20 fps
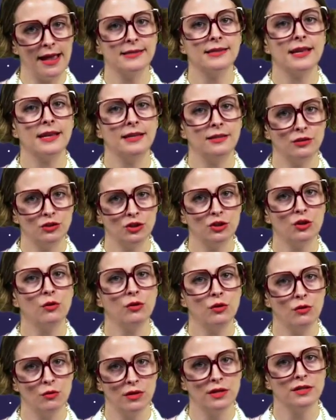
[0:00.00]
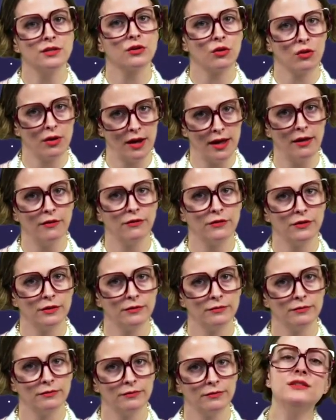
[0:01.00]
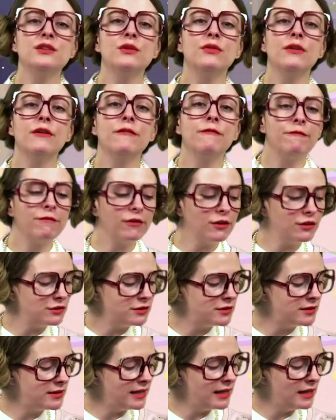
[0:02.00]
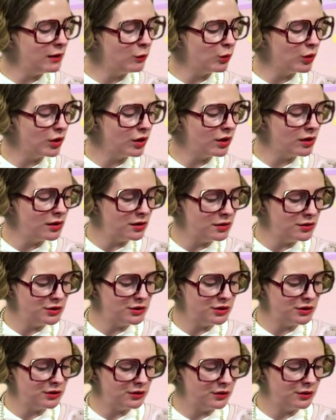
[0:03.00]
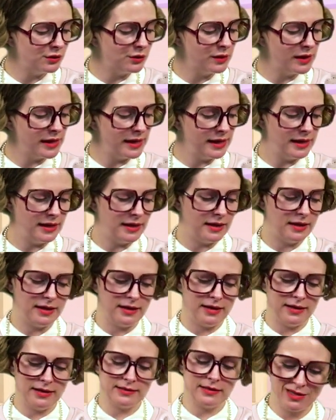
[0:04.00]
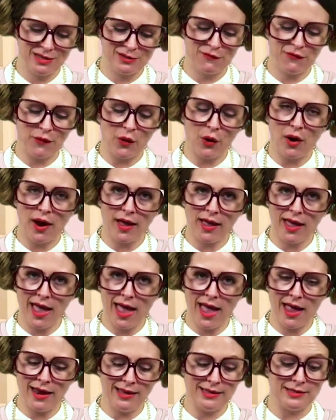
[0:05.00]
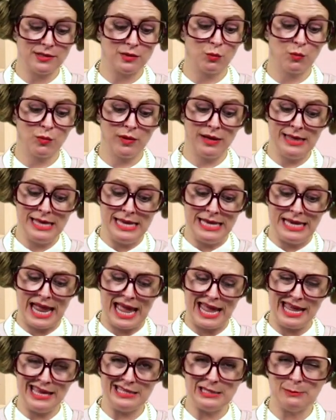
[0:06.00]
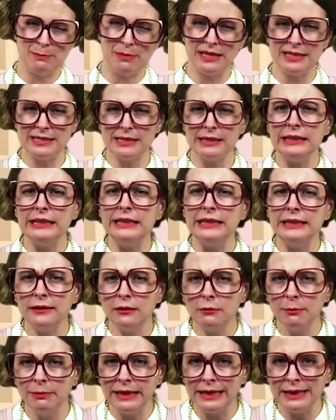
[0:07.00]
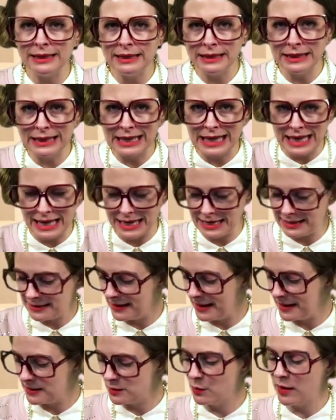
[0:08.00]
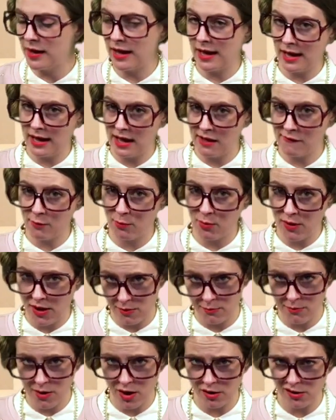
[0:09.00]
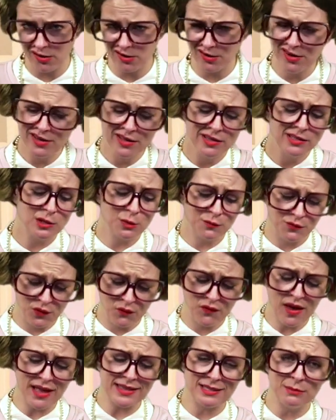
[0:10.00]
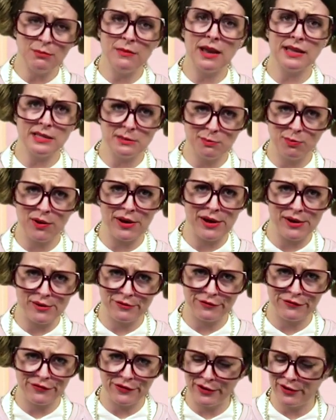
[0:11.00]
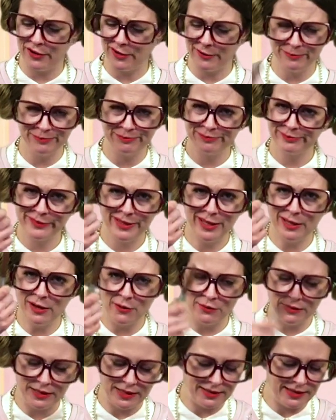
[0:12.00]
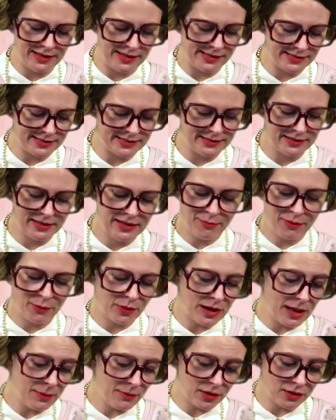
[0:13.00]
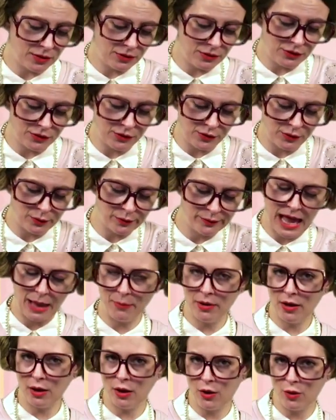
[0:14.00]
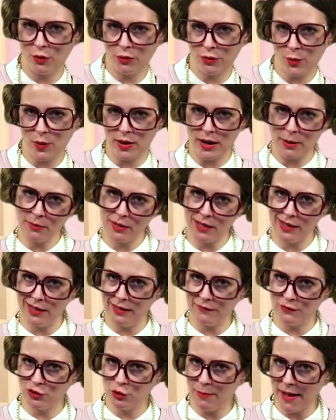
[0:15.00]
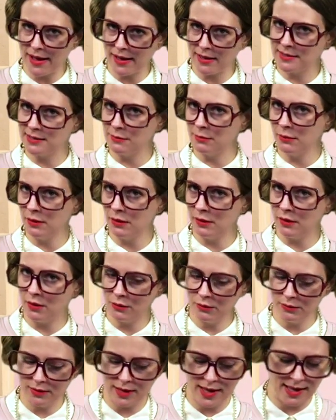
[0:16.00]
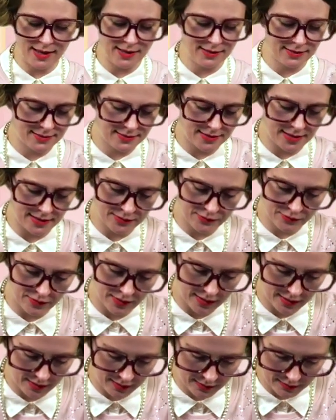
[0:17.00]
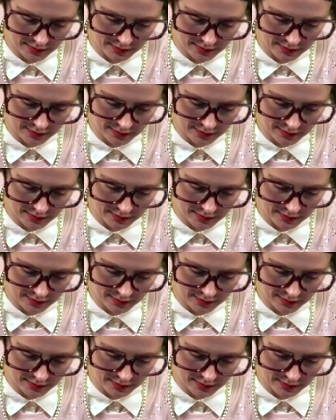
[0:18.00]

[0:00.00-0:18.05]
as I show you this craft. So the first thing we're gonna do is this fur I get, it's really nice, but it's a little bit light. That's why I have a brown marker. So if you've got some nice brown fur, you don't need this. But what I'm gonna do, I'm gonna go through and I'm gonna give Chewbacca some low lights. That's right.